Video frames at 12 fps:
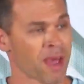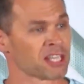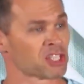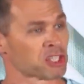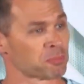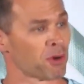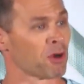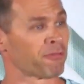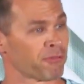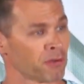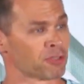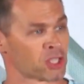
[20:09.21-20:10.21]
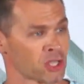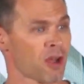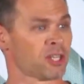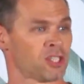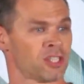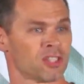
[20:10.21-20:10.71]
based, spirit filled
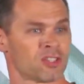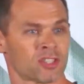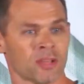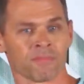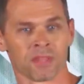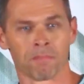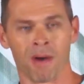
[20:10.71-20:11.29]
churches,